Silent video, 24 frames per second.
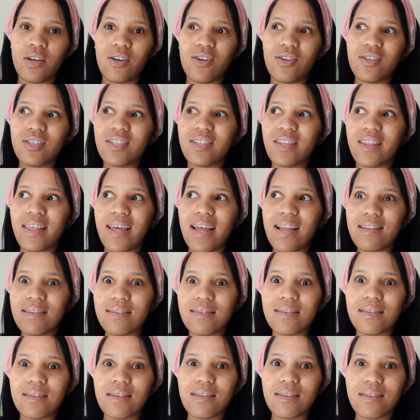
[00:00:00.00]
Cause
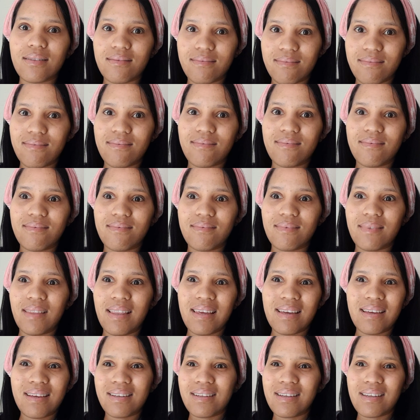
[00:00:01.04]
that's
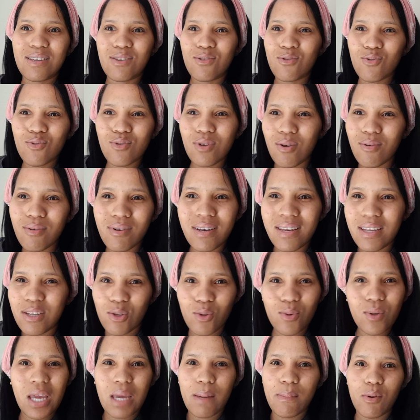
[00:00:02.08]
like you don't need
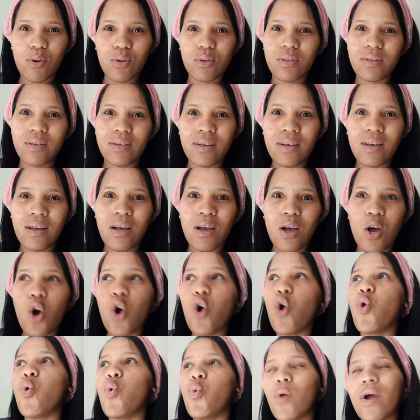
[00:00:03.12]
to care about
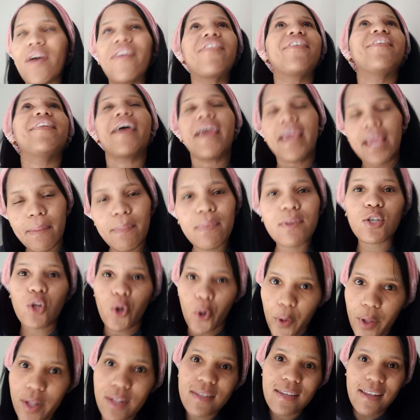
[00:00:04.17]
where the neighbor's
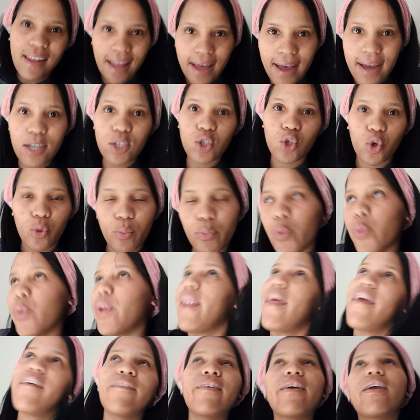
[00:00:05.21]
loyalty lies, whom you
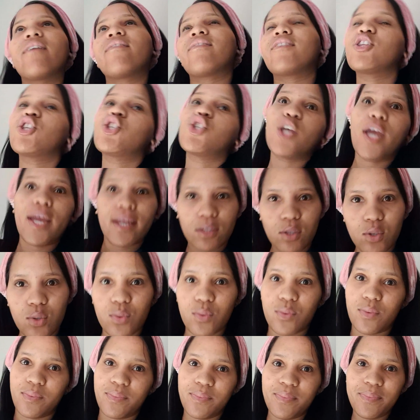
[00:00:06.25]
never even chat
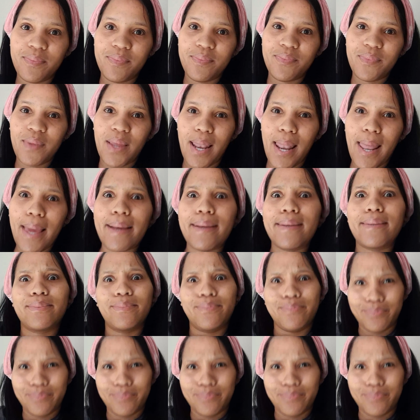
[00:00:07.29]
to. Like